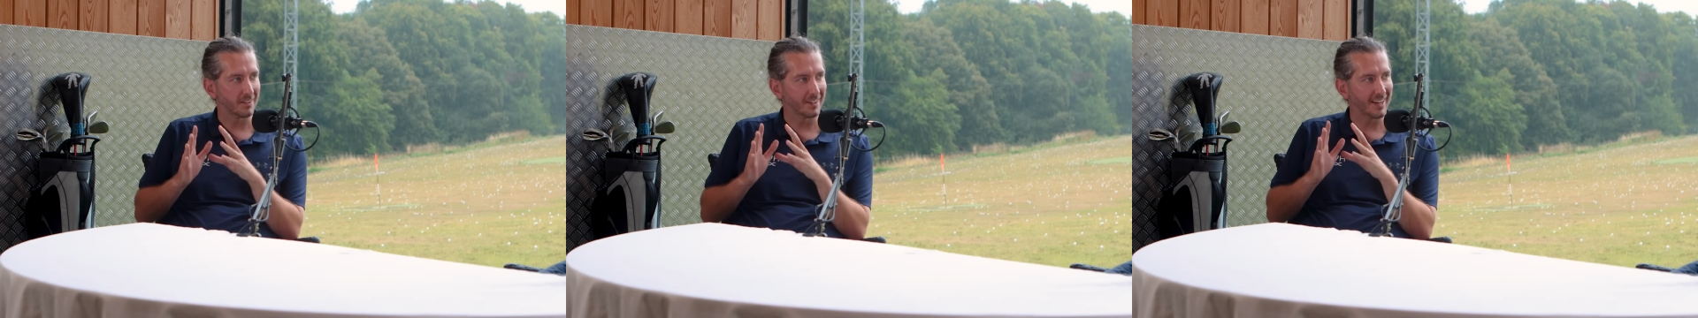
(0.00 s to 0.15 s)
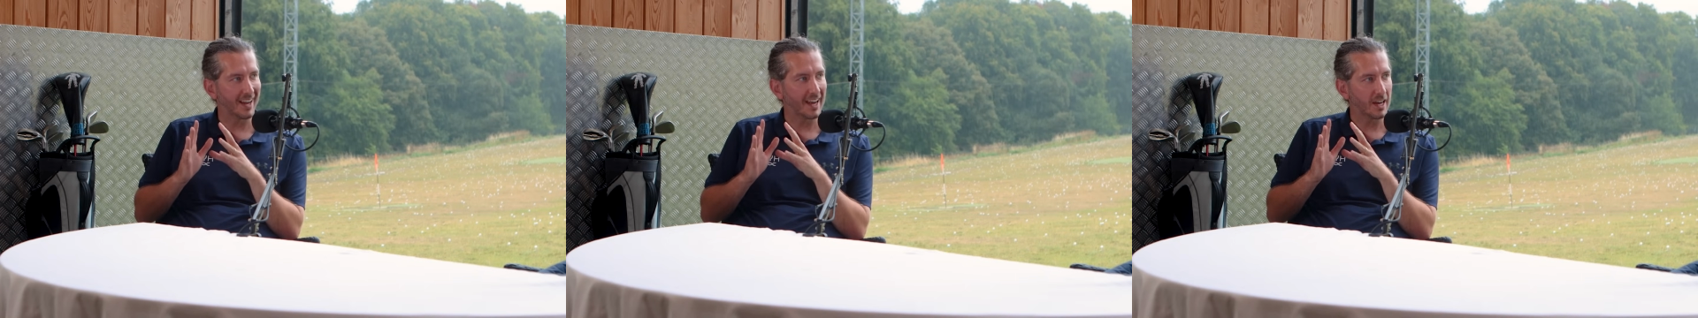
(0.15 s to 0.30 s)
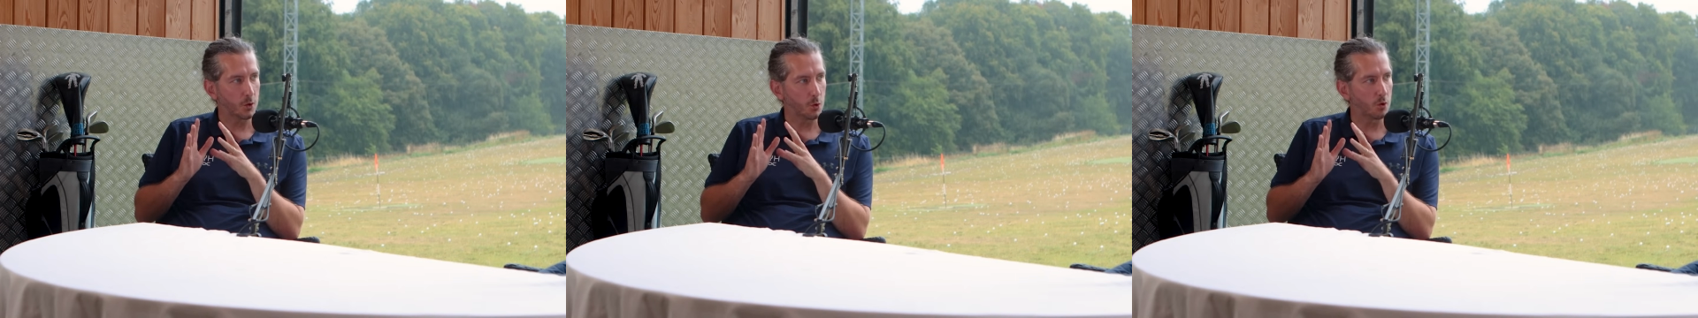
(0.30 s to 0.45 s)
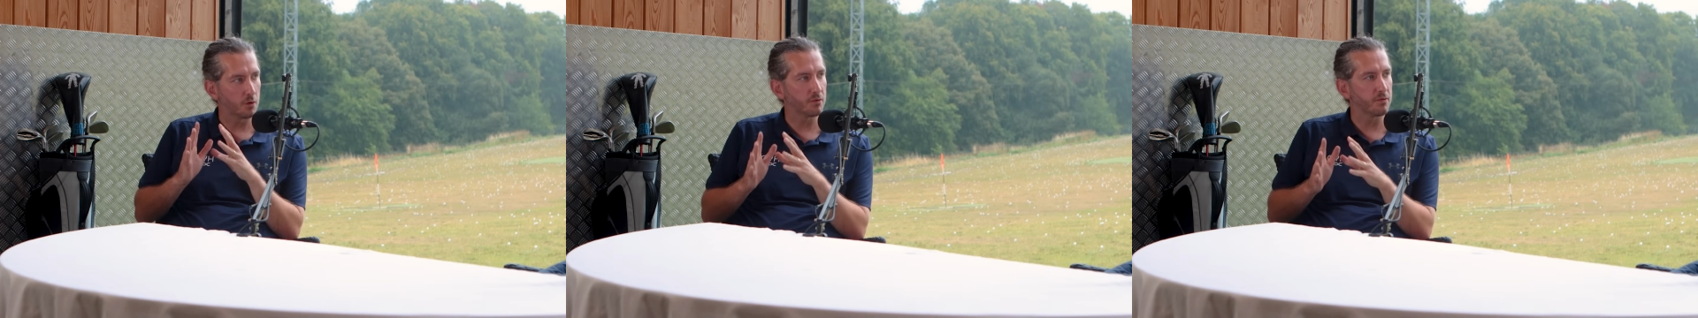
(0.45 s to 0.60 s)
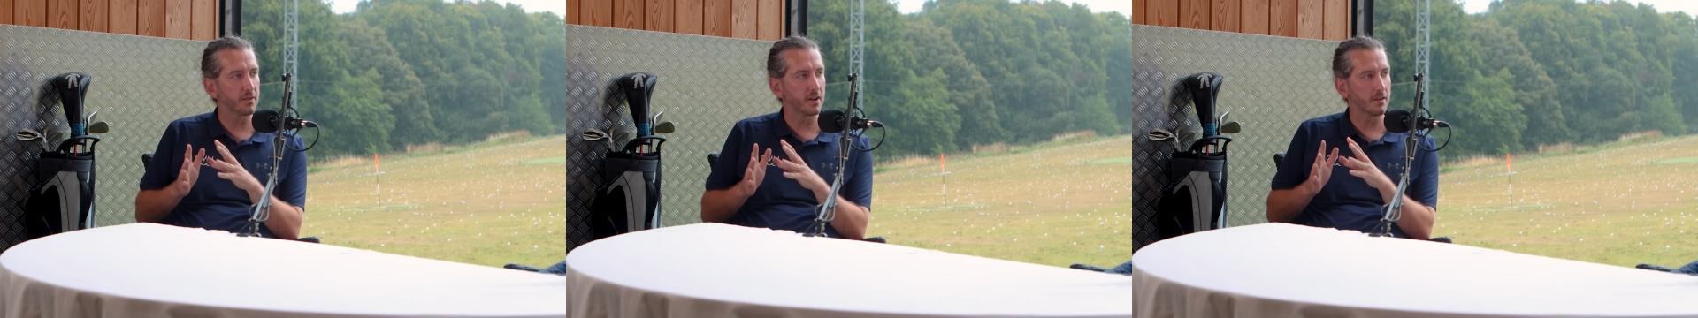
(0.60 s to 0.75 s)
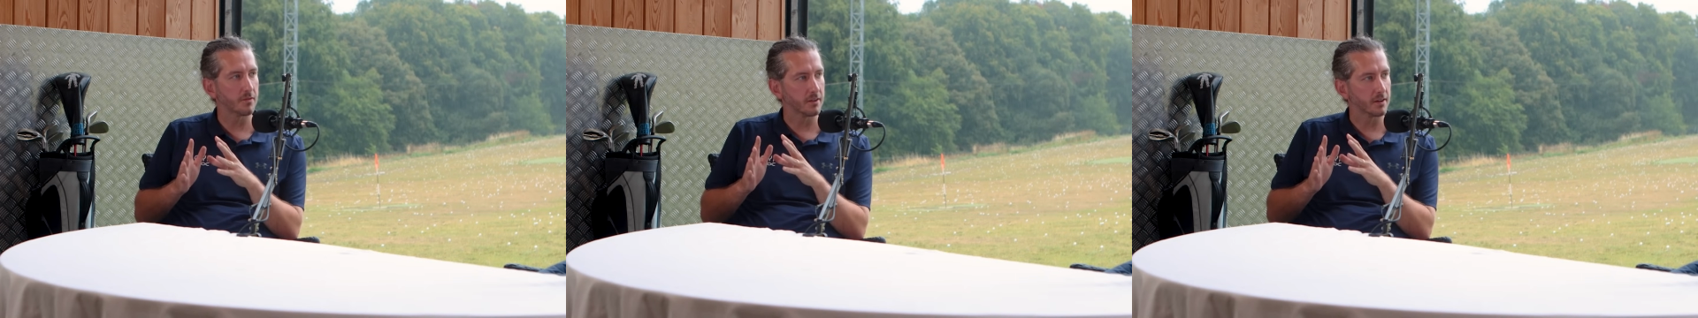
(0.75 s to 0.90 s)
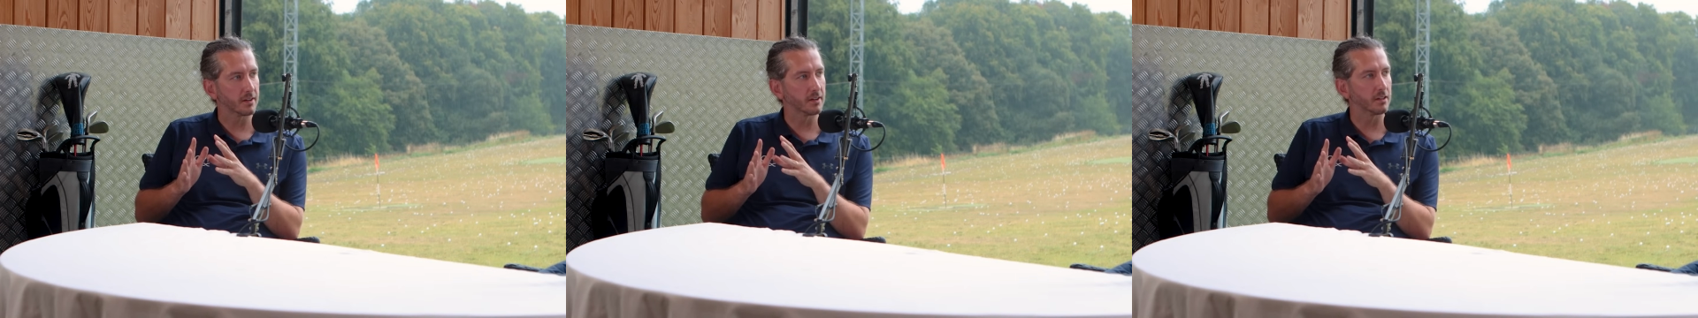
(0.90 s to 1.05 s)
to get your
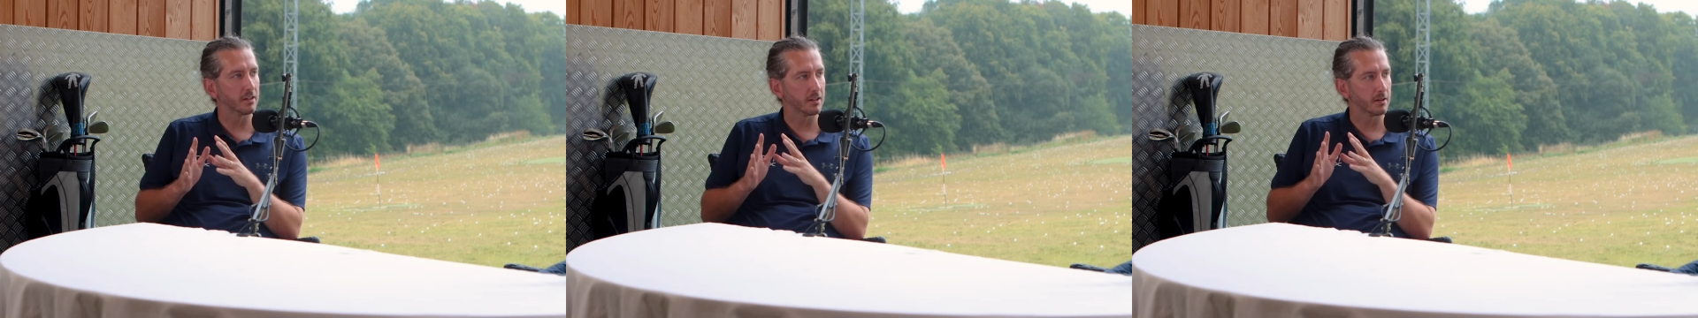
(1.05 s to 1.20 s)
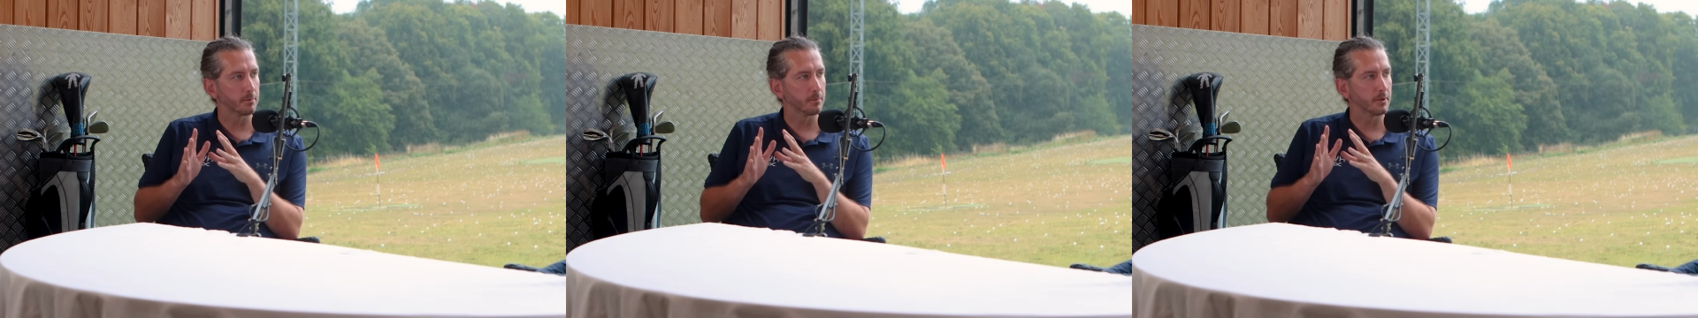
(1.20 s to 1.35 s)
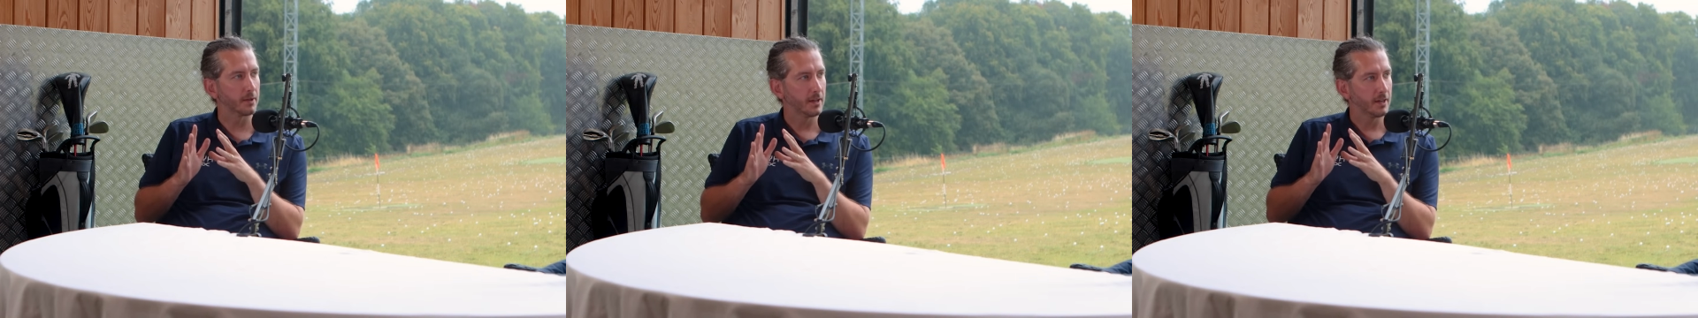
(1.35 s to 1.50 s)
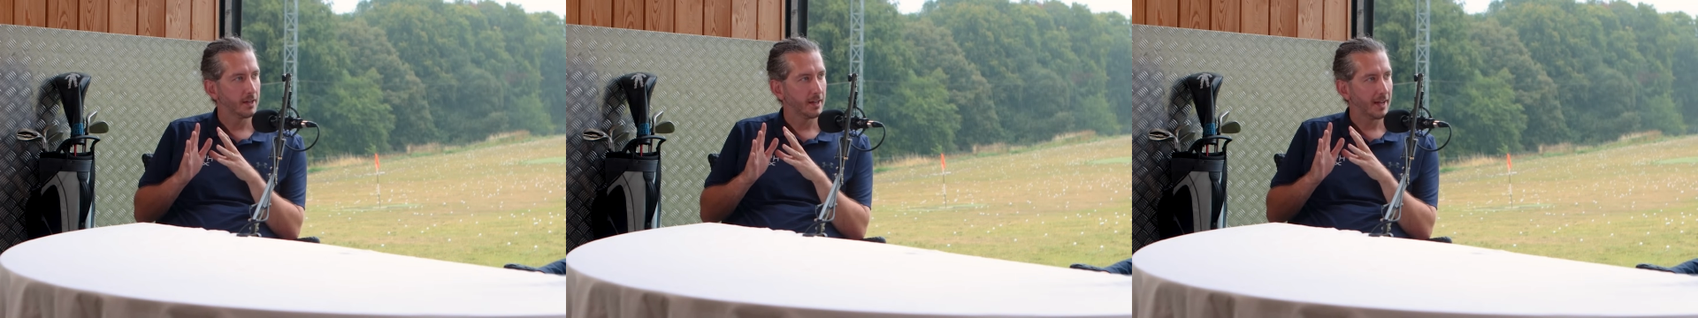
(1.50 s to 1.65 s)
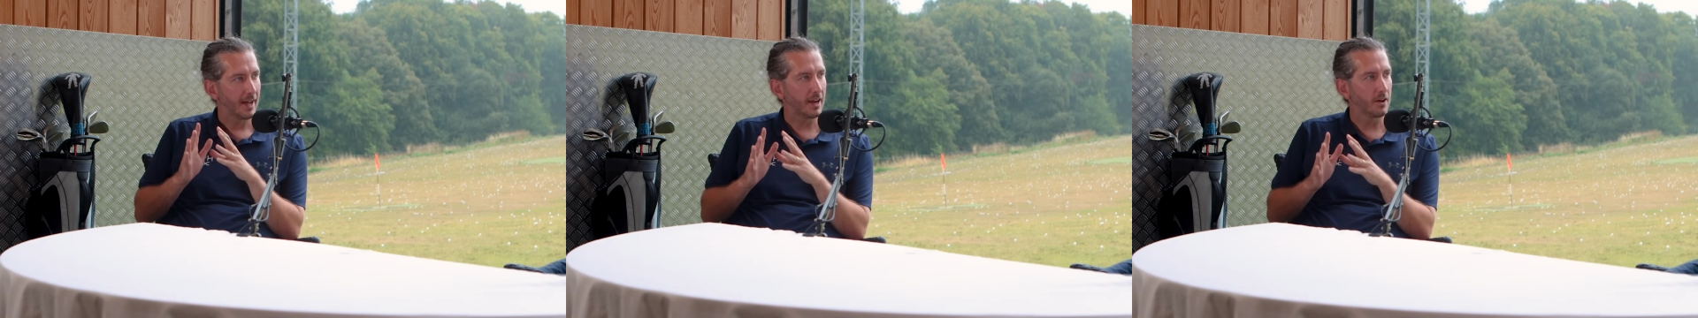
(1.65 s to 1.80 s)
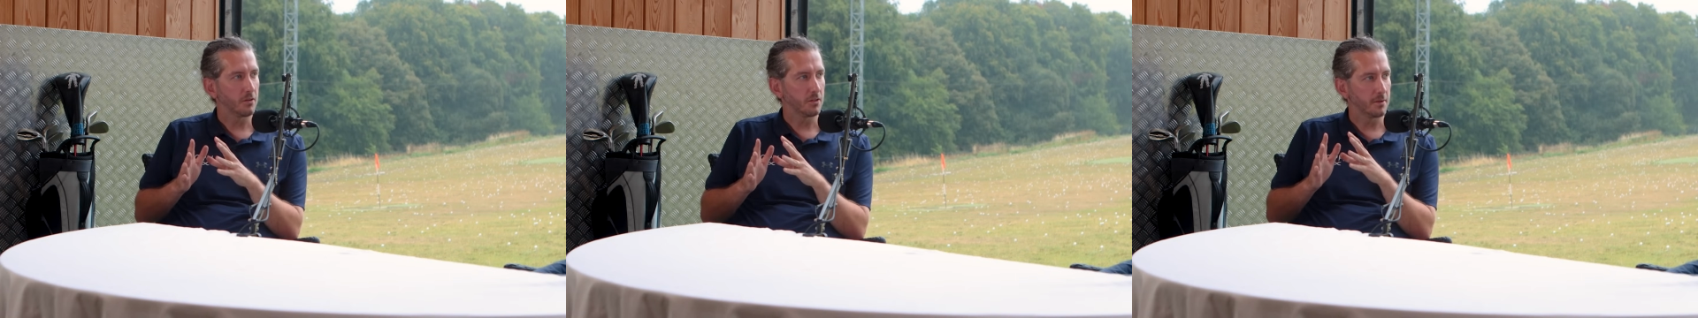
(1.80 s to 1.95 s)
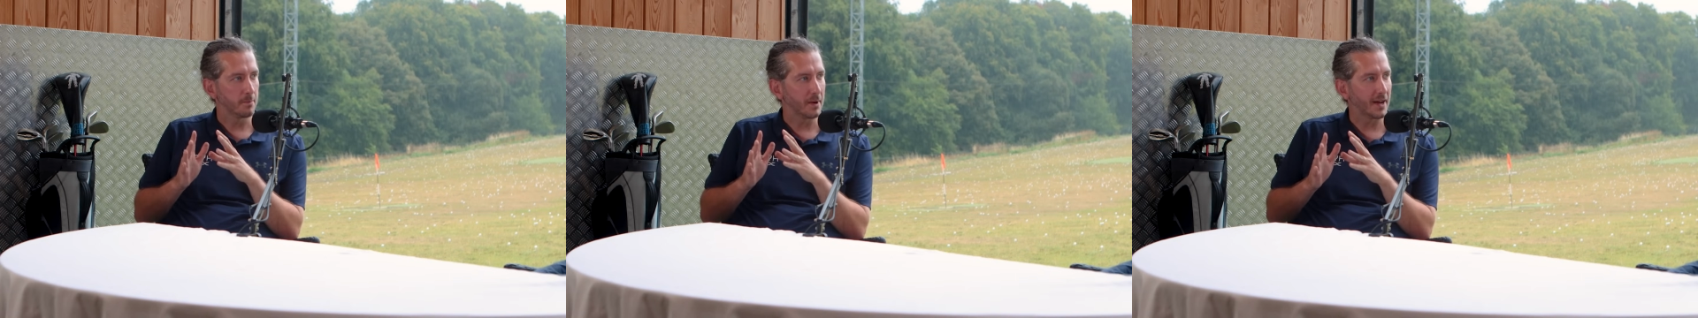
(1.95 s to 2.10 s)
favourite club
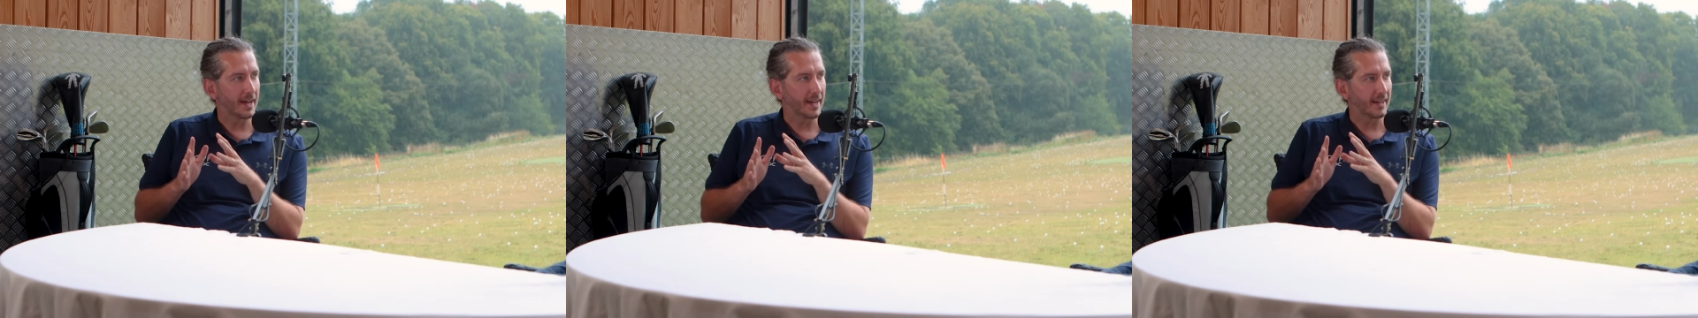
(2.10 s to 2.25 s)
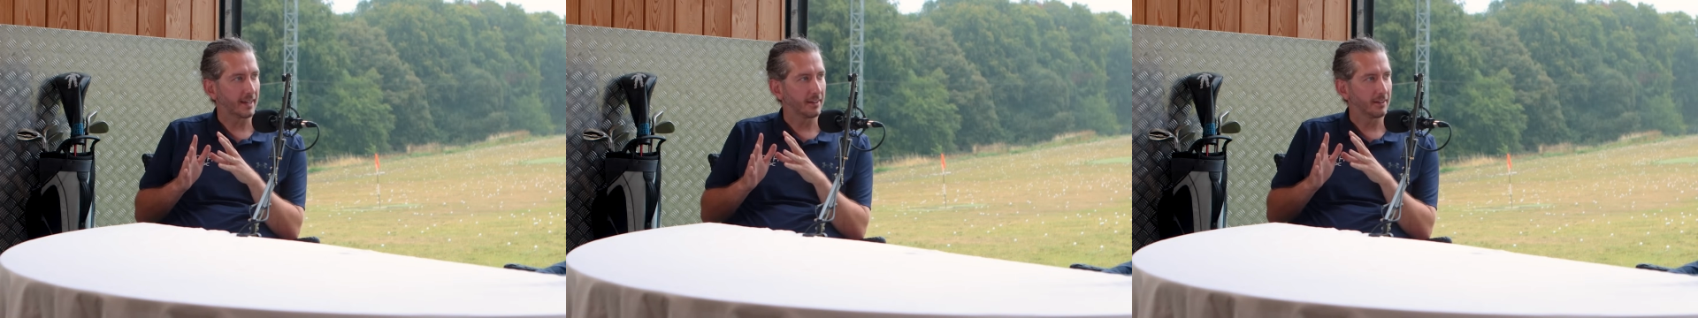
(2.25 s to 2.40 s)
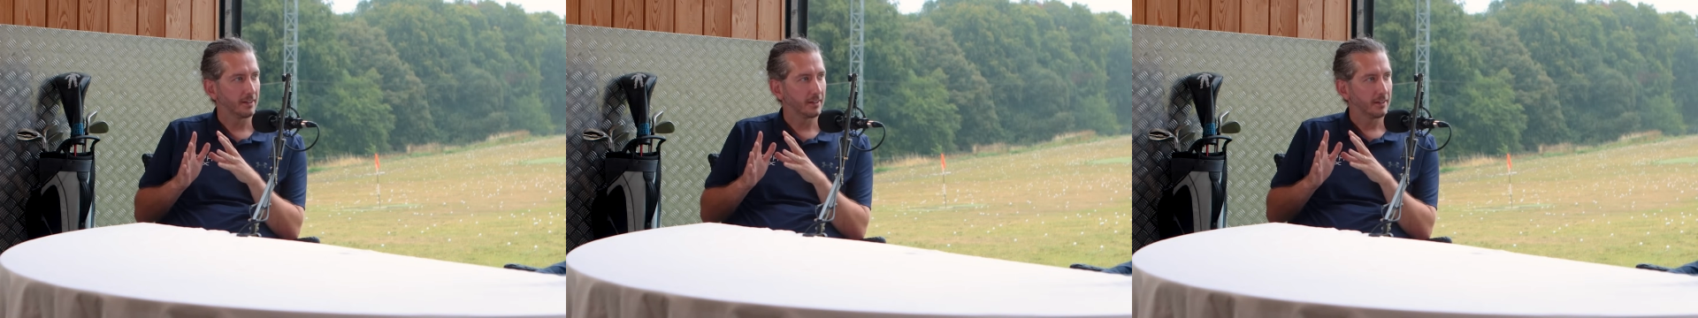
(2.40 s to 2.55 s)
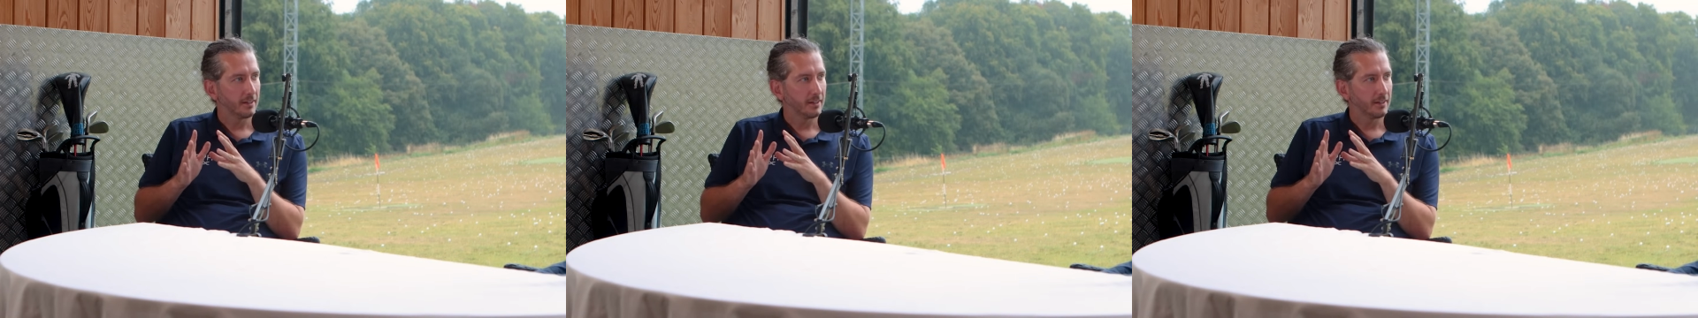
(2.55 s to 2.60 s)
out the bag.